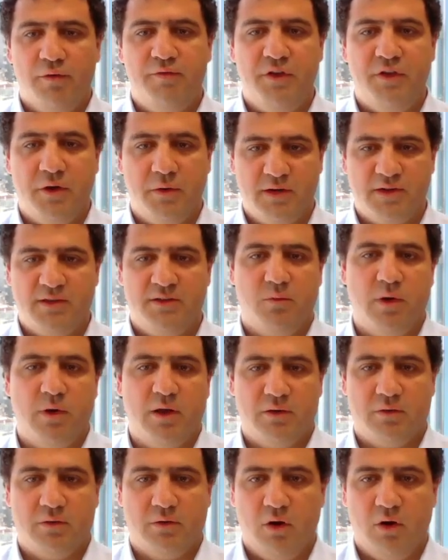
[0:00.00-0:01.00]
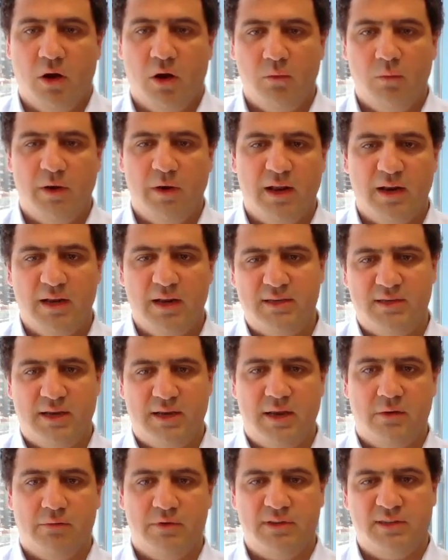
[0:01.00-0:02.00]
view as to whether or not we're going to
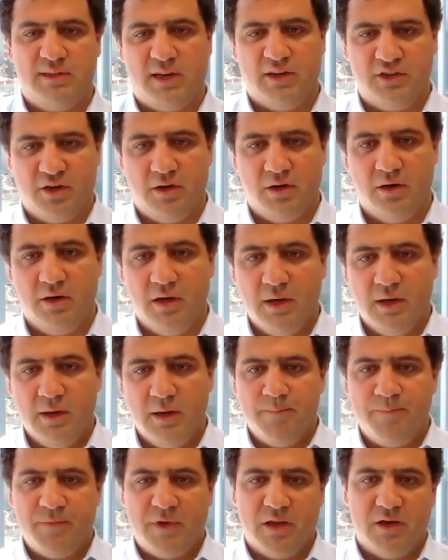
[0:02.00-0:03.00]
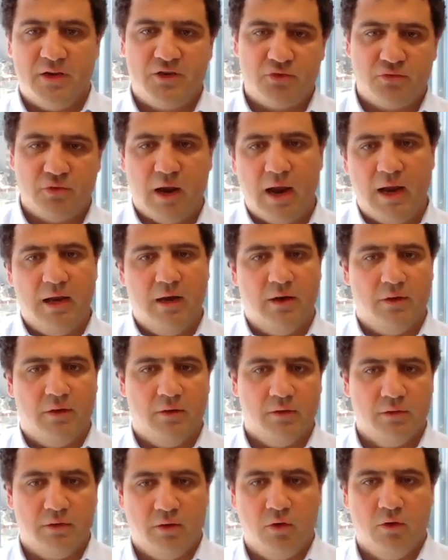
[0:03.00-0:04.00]
see a recession in Australia
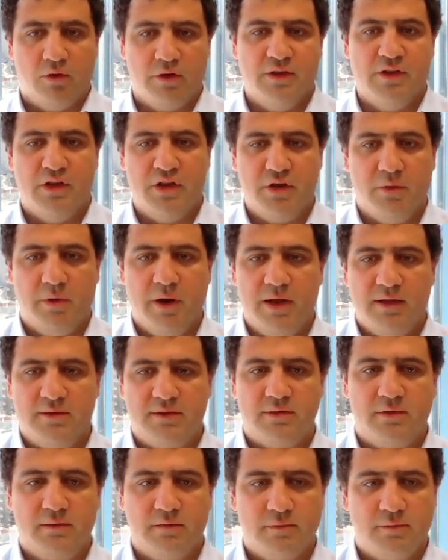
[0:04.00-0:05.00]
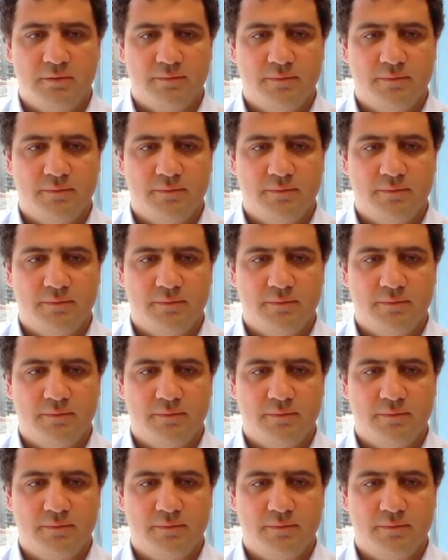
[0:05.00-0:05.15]
or in the US?